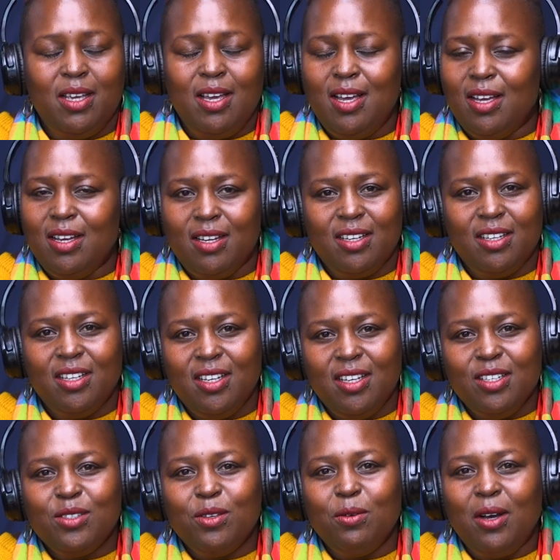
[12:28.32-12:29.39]
Yeah.
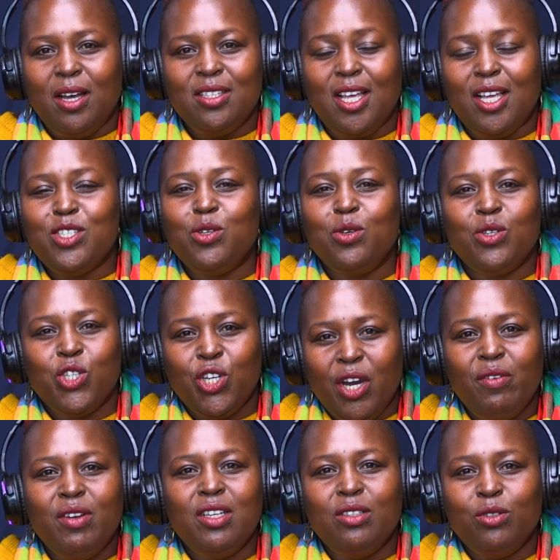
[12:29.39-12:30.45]
So as you're
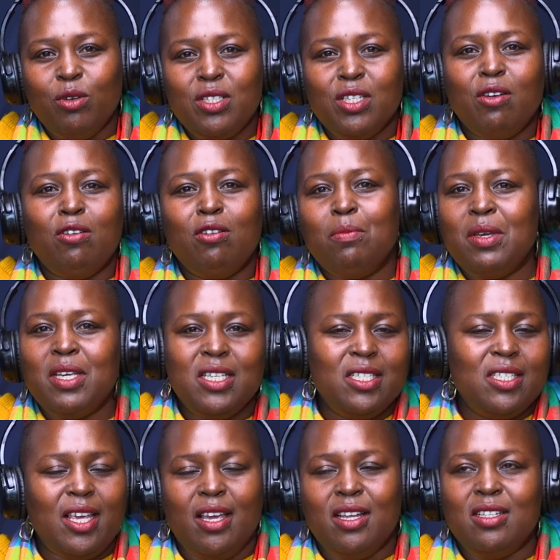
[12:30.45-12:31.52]
sharing those
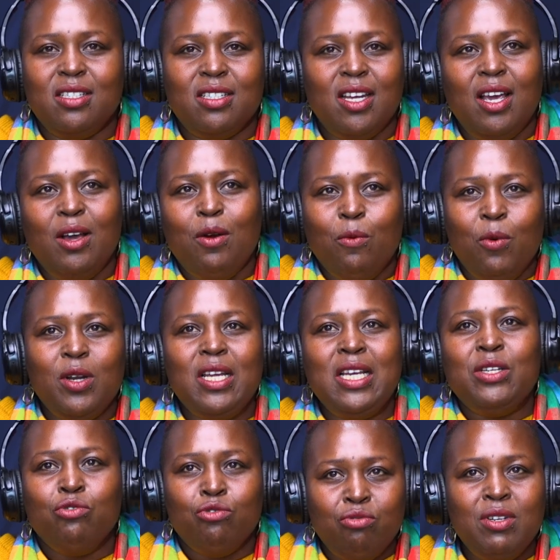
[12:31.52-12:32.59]
economies and what
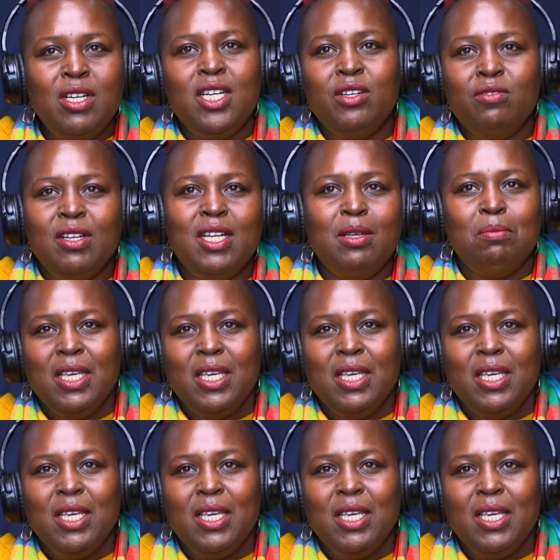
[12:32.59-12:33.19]
it really, really